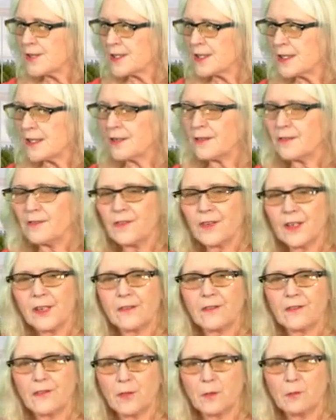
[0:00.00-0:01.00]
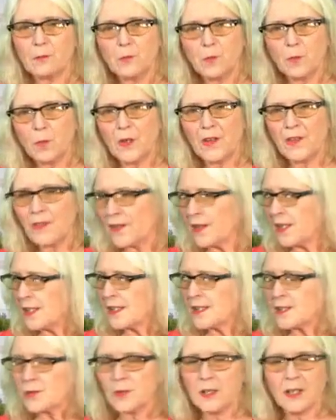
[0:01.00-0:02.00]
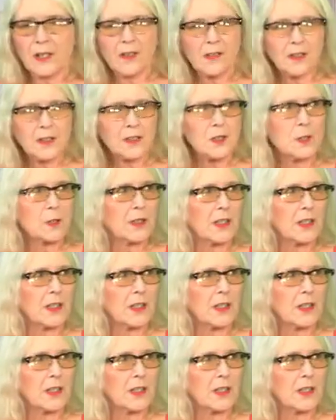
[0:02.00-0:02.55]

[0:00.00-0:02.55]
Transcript: sort of flip from one thing to another,